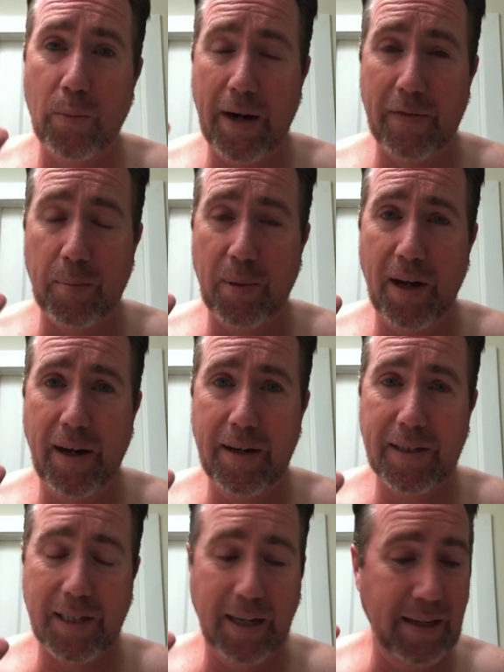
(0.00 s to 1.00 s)
whatever
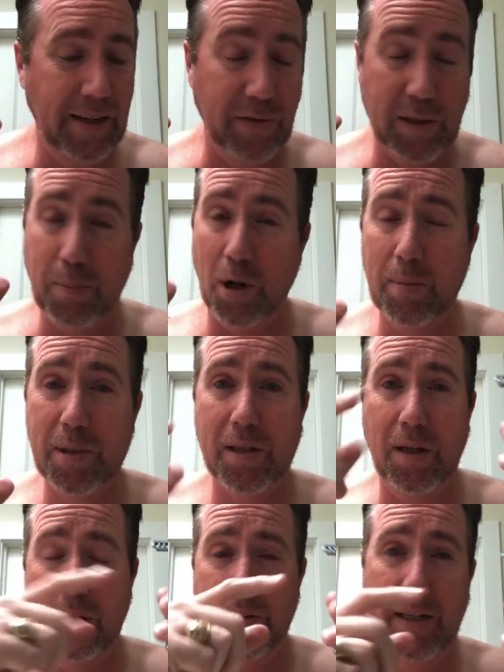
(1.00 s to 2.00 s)
products, like if it's
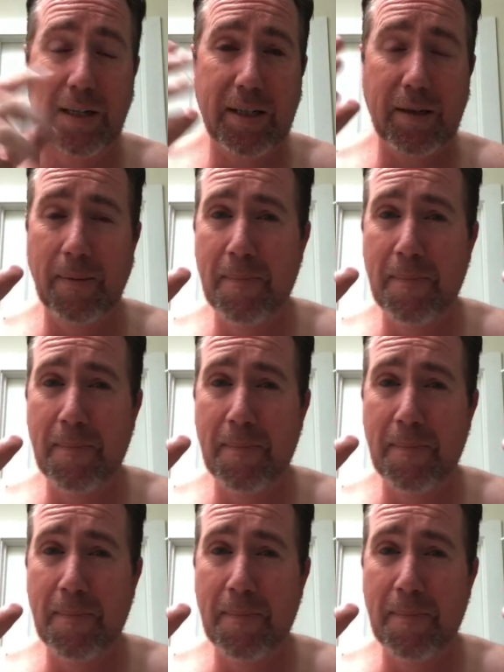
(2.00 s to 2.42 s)
Barbasol, this,